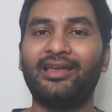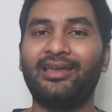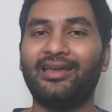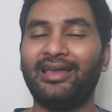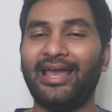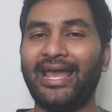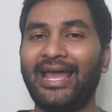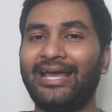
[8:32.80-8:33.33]

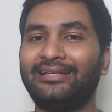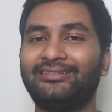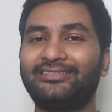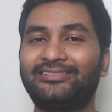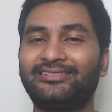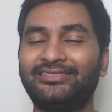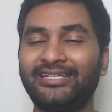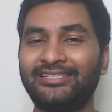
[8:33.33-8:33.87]
And the
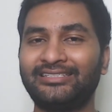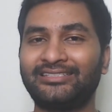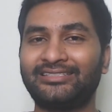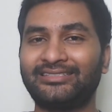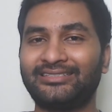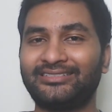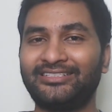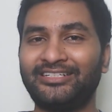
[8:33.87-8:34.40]

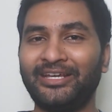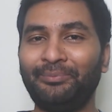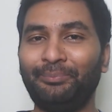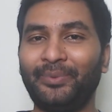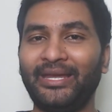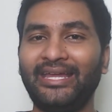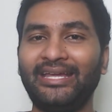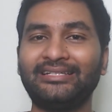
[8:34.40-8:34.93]
6th tip
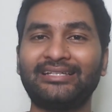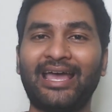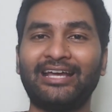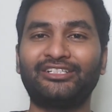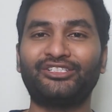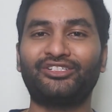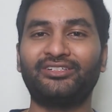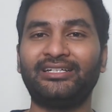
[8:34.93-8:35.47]
is
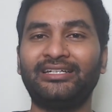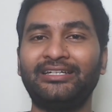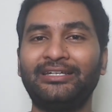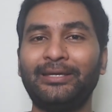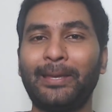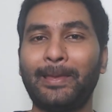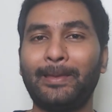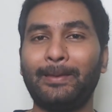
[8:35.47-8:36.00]
actually
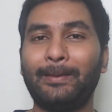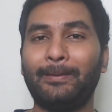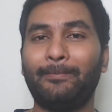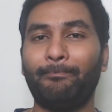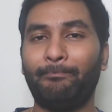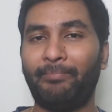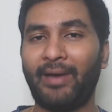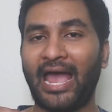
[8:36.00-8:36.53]

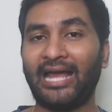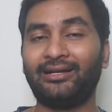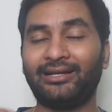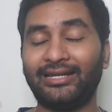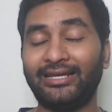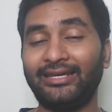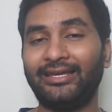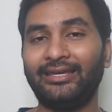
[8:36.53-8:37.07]

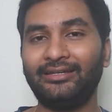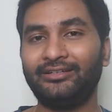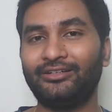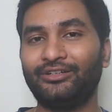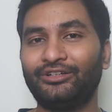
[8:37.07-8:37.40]
backlinking.